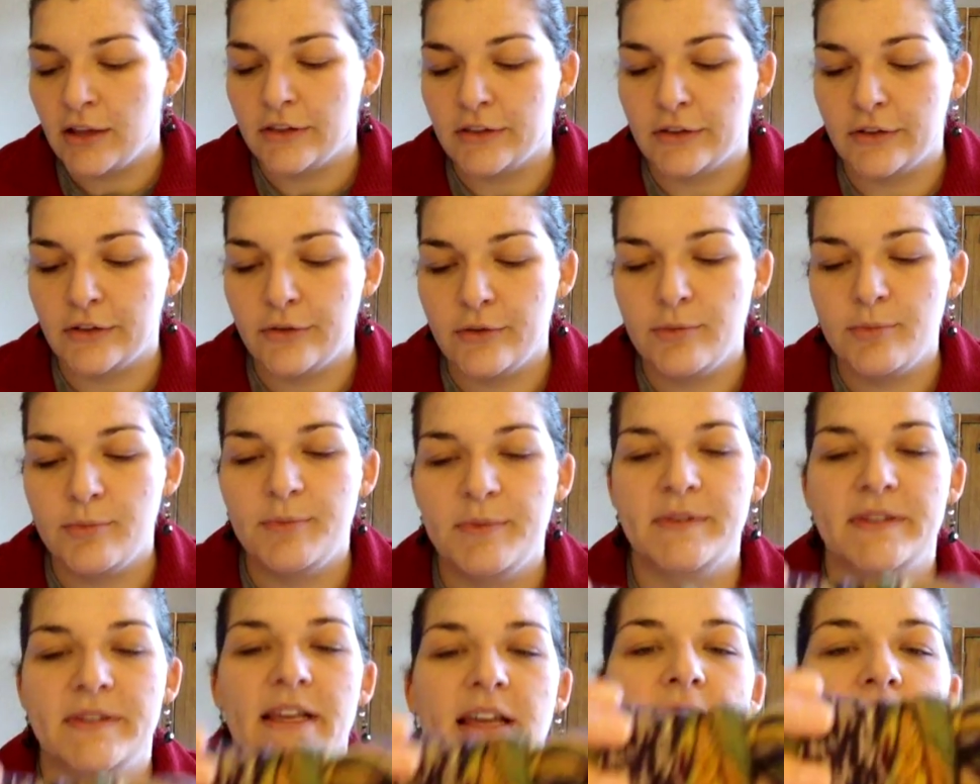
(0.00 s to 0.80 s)

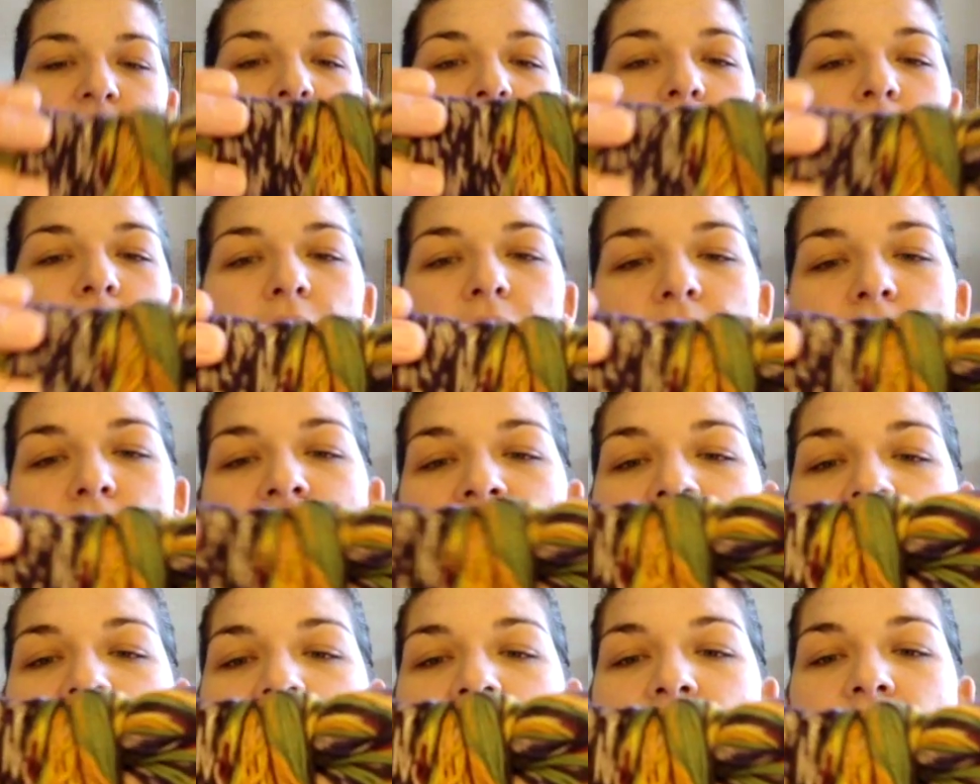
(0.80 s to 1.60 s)
Loops and
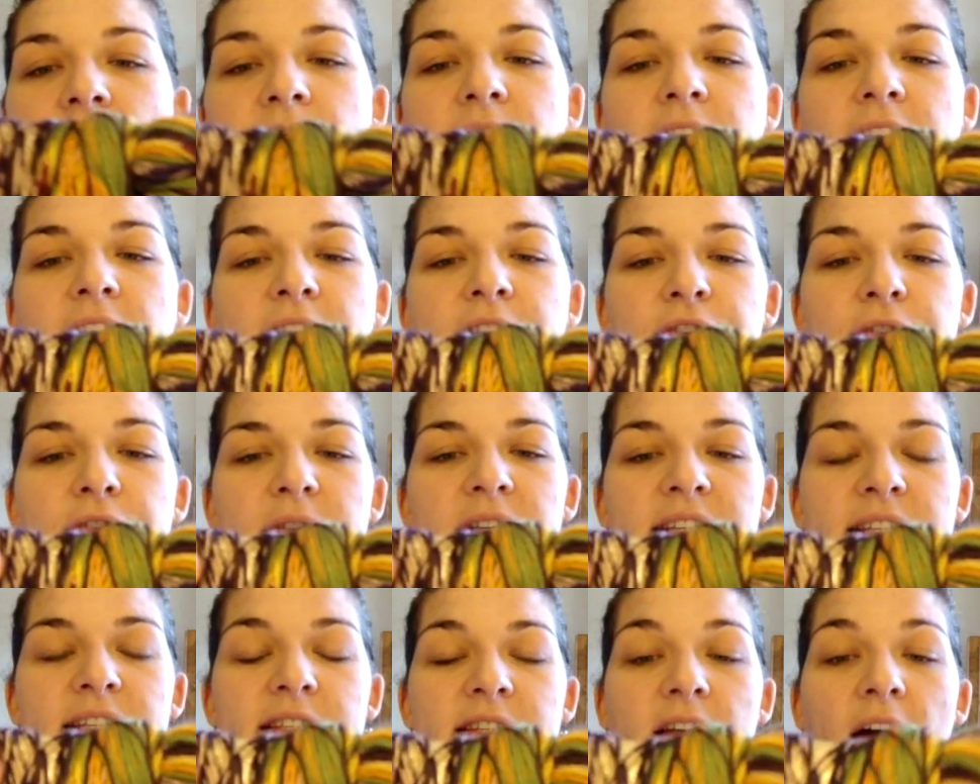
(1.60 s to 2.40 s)
Thread
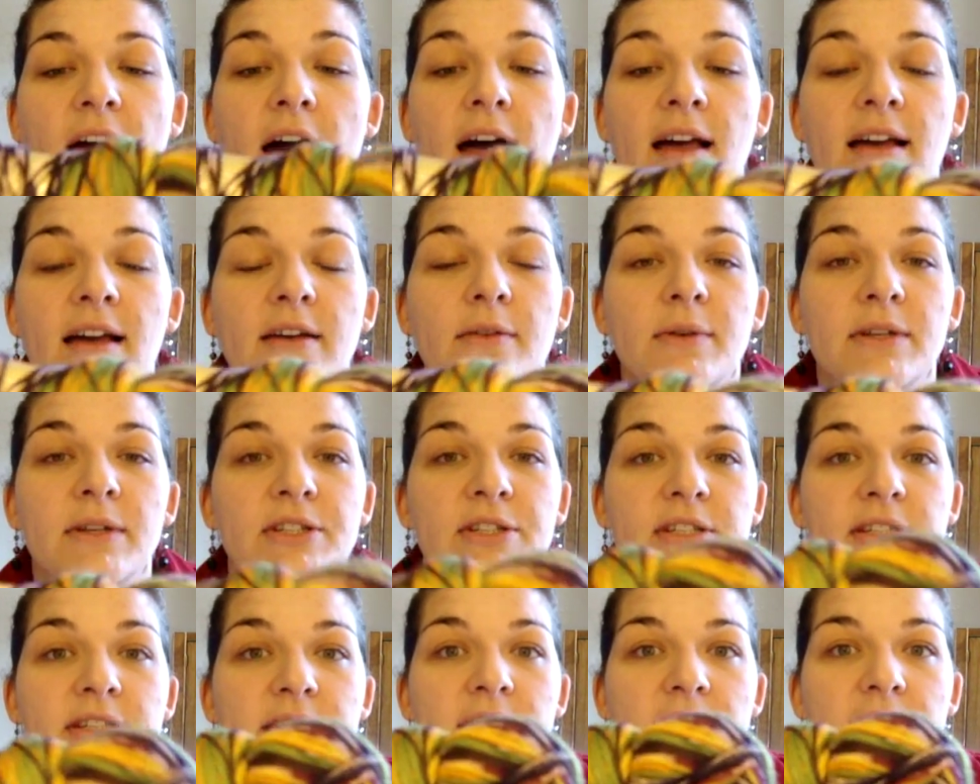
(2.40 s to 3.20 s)
Luxury Sock,
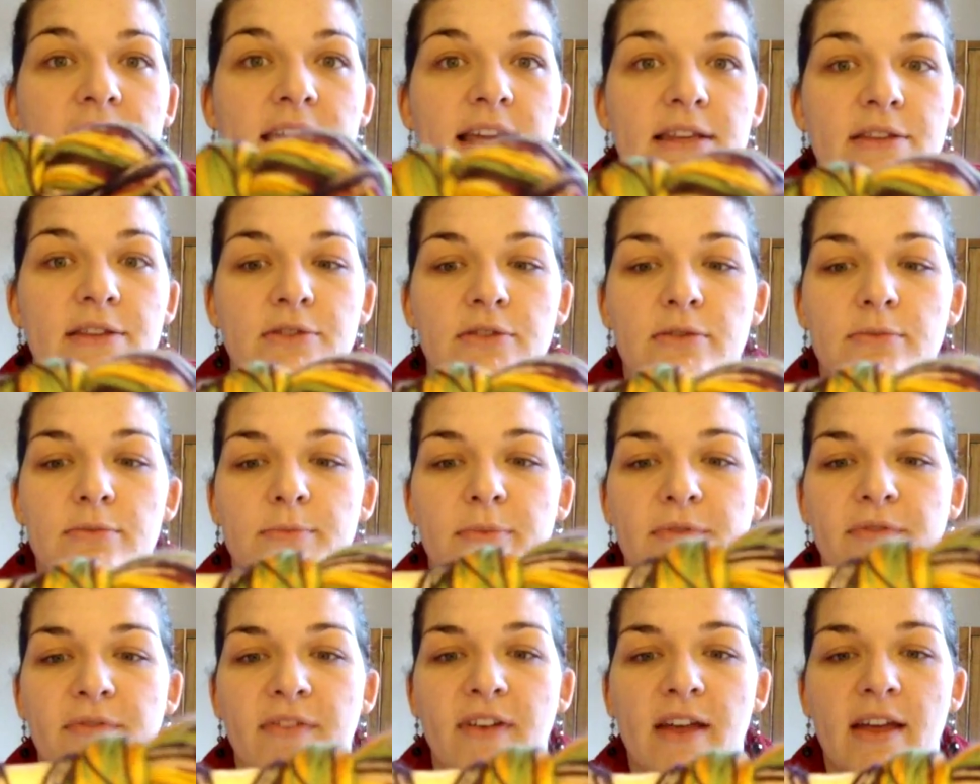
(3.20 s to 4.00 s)
which is a
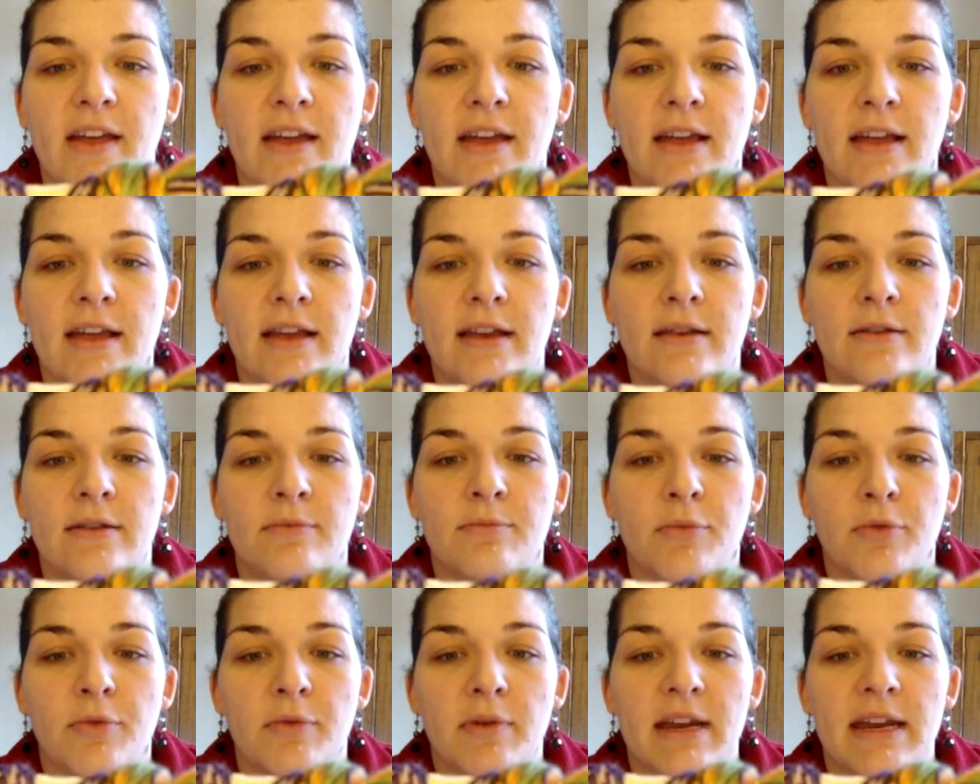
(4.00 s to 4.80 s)
super fine
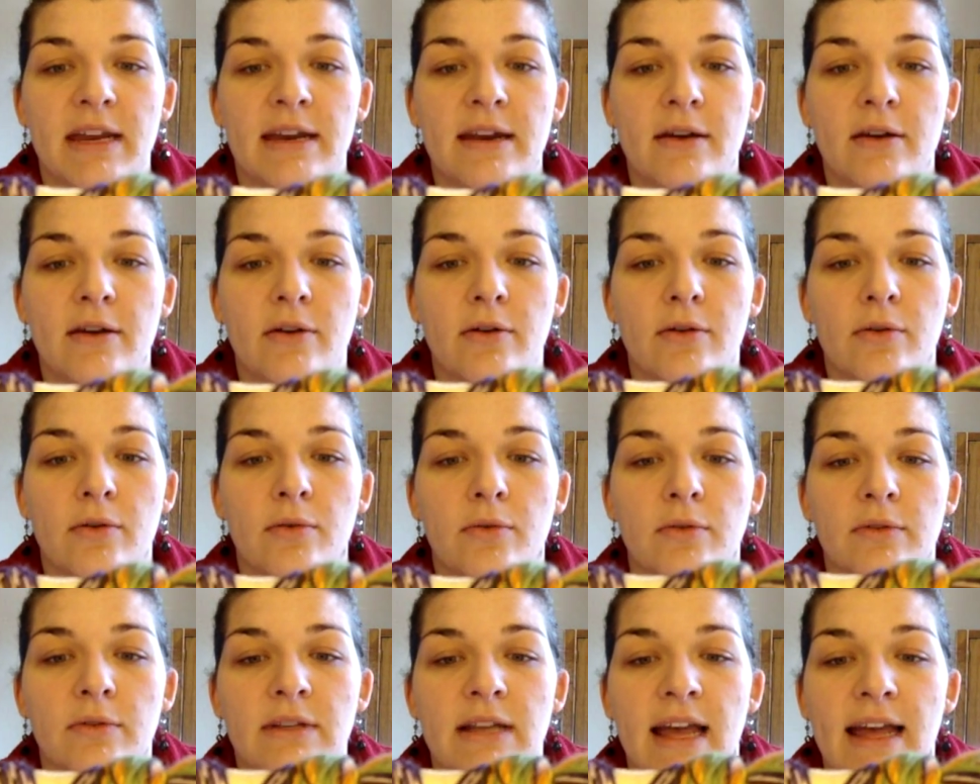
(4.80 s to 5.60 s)

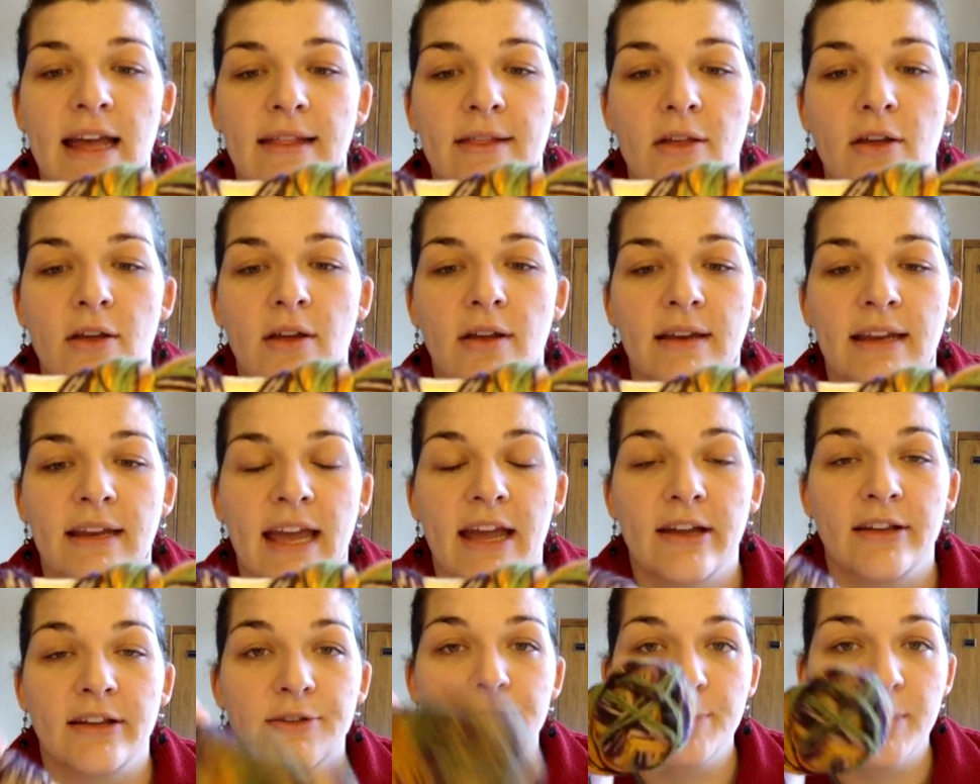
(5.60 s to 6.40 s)
merino nylon
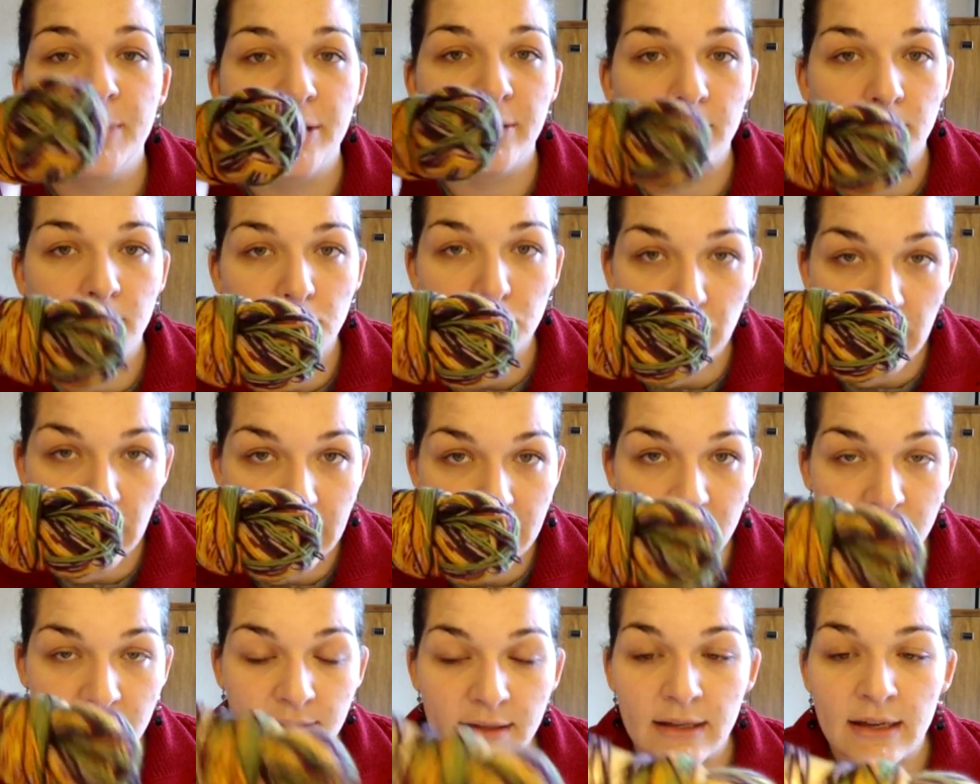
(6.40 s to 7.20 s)
cashmere
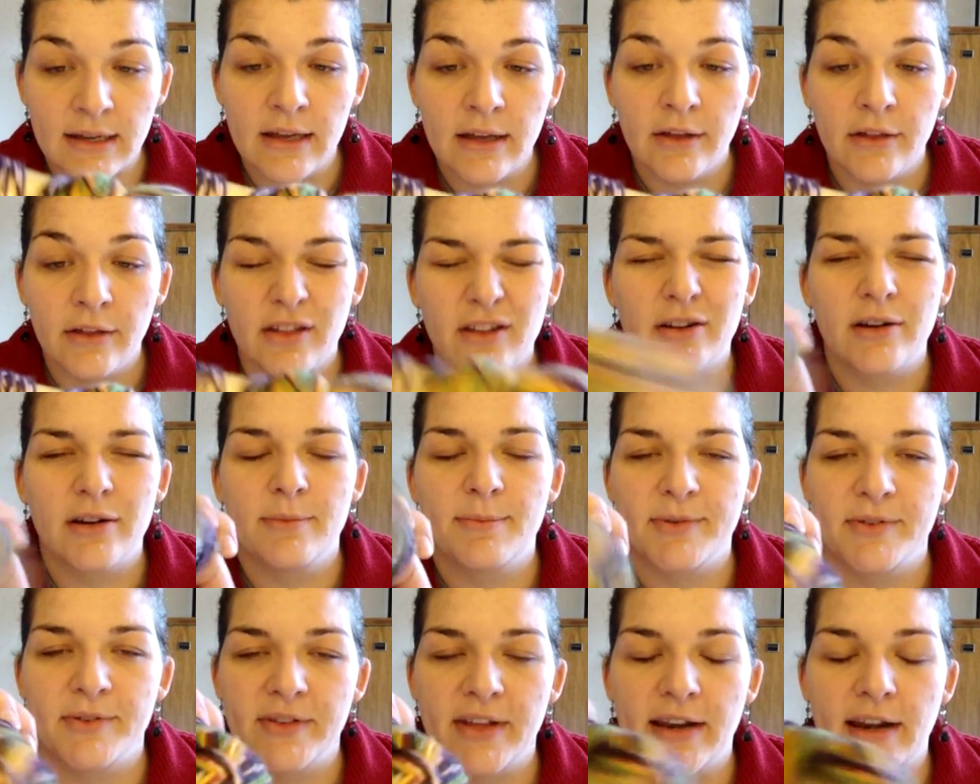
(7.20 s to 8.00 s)
blend,
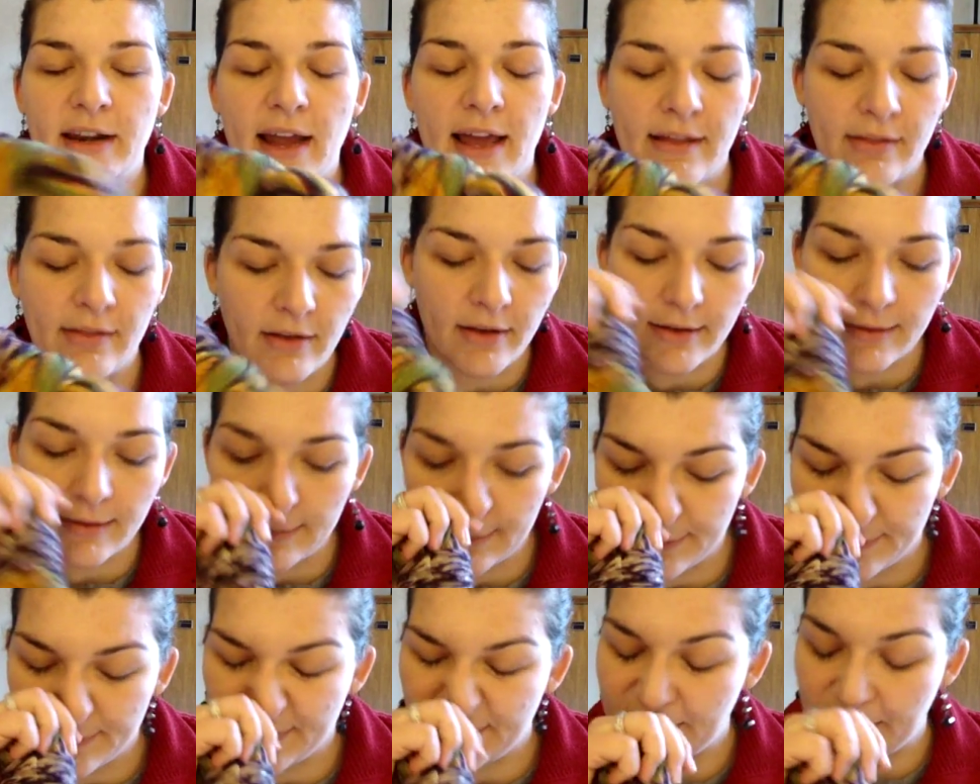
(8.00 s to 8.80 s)
30% nylon.